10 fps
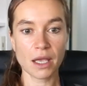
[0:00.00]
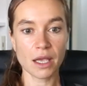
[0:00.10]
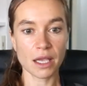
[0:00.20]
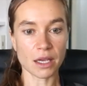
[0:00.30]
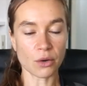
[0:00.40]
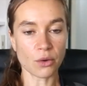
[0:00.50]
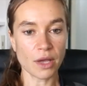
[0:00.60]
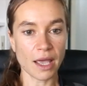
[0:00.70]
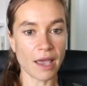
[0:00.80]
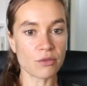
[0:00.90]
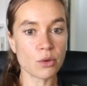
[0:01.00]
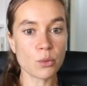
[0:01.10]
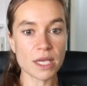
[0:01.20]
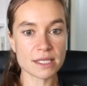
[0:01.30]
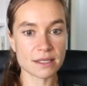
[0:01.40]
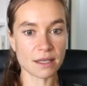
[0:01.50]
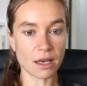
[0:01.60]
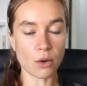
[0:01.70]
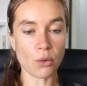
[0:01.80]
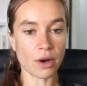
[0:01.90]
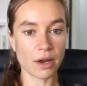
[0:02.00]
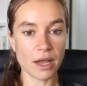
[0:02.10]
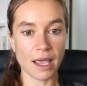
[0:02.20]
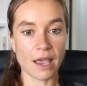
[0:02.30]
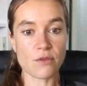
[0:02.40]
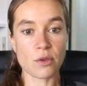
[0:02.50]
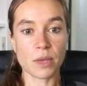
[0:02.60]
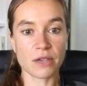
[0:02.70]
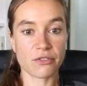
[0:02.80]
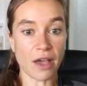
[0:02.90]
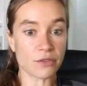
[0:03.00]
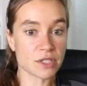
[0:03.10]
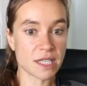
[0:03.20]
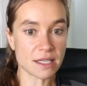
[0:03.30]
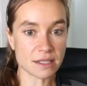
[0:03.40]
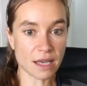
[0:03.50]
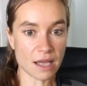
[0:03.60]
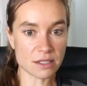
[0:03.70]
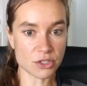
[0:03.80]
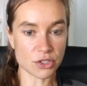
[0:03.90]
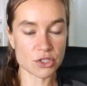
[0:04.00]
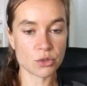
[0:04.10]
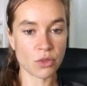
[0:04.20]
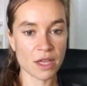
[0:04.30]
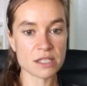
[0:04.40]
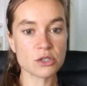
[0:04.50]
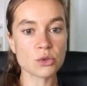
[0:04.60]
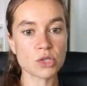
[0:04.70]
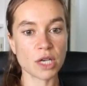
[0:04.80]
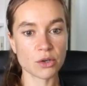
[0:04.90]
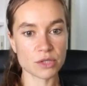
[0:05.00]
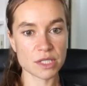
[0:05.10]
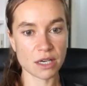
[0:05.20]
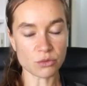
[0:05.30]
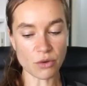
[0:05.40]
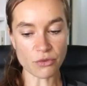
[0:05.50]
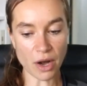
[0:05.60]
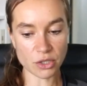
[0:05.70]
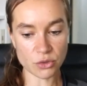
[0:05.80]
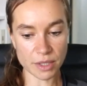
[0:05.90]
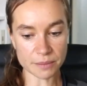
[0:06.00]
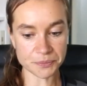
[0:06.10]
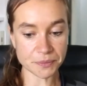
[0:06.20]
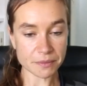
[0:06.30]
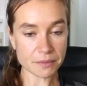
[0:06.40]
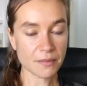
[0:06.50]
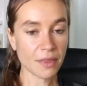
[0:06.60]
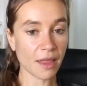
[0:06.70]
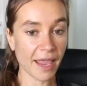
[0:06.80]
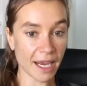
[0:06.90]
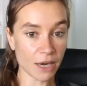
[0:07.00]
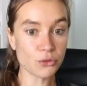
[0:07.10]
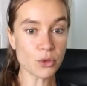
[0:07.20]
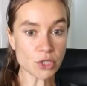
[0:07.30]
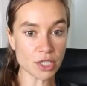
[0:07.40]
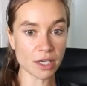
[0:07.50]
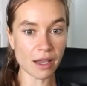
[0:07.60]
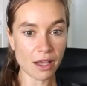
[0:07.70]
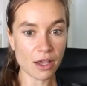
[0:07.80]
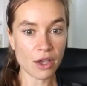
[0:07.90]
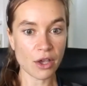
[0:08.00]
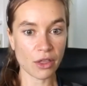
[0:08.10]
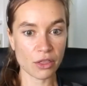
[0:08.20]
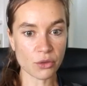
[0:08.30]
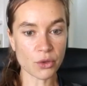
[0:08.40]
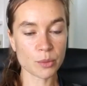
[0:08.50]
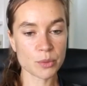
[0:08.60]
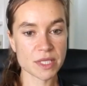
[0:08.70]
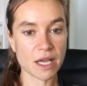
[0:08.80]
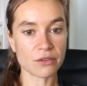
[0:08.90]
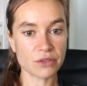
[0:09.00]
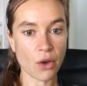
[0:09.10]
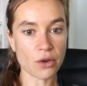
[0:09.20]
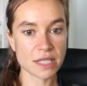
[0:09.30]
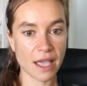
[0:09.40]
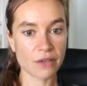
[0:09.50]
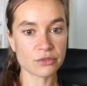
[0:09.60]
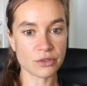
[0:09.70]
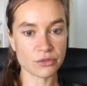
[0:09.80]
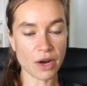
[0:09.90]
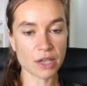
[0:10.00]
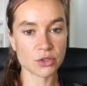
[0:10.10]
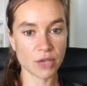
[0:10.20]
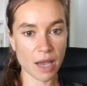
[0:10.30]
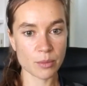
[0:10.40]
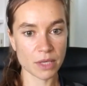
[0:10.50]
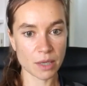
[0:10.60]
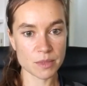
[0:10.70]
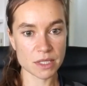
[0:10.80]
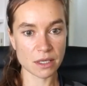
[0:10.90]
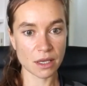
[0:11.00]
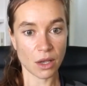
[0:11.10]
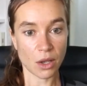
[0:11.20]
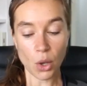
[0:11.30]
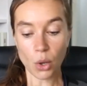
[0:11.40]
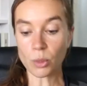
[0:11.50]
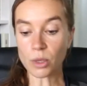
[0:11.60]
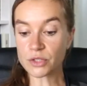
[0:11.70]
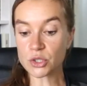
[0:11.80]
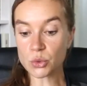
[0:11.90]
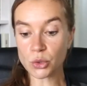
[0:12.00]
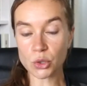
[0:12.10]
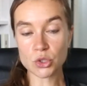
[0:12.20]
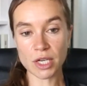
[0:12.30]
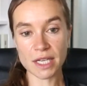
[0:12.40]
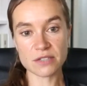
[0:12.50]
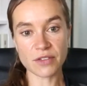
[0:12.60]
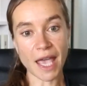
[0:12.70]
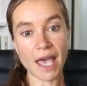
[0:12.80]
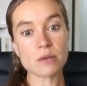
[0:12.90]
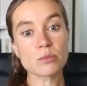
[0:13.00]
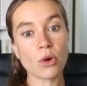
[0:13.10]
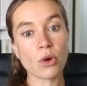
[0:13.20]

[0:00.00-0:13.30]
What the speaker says: you know, every week still, or every week 5 or 6 clusters. So that's usually considered refractory. And unfortunately, 30% of dogs have refractory epilepsy. What we do usually is we add more